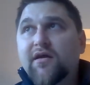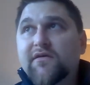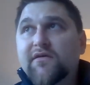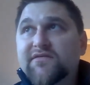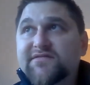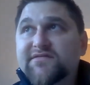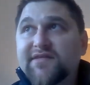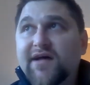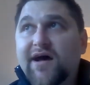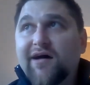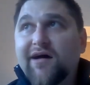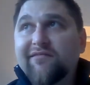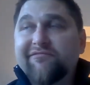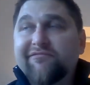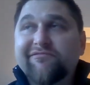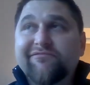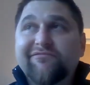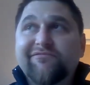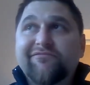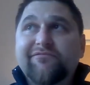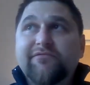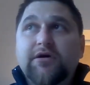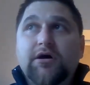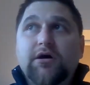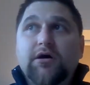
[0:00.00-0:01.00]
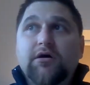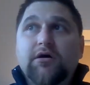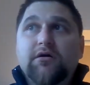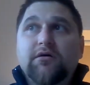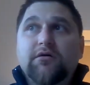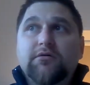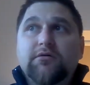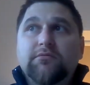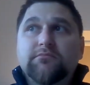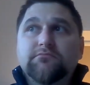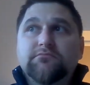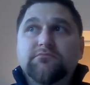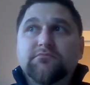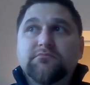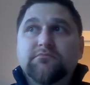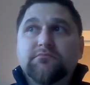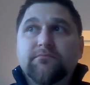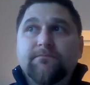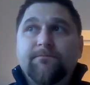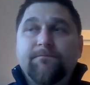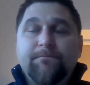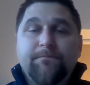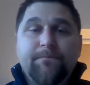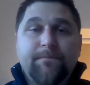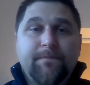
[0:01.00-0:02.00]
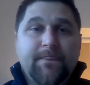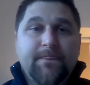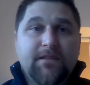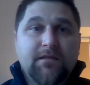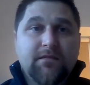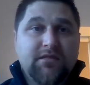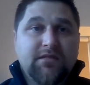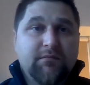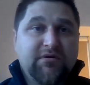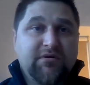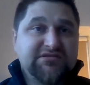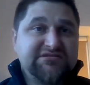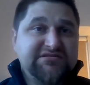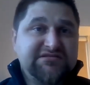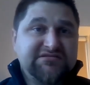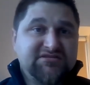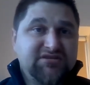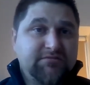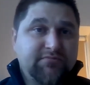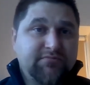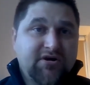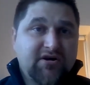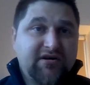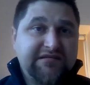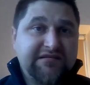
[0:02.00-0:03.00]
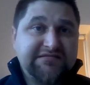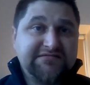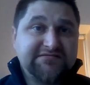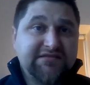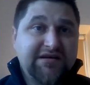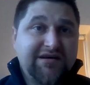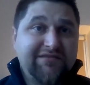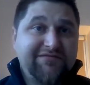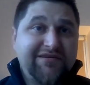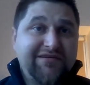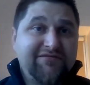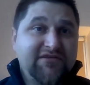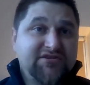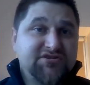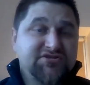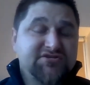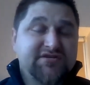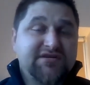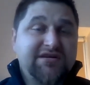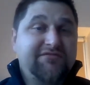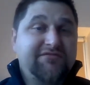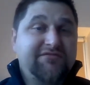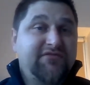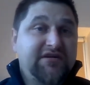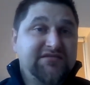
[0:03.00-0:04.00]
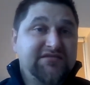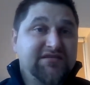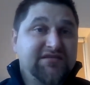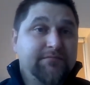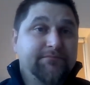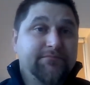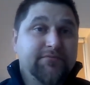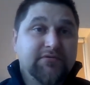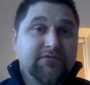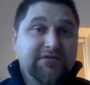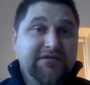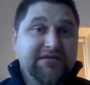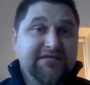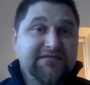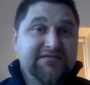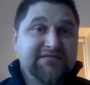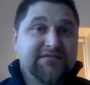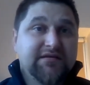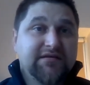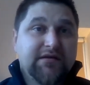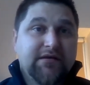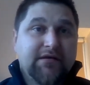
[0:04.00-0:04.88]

staff, the Bosnian Serb crisis staff in Visegrad, for example, is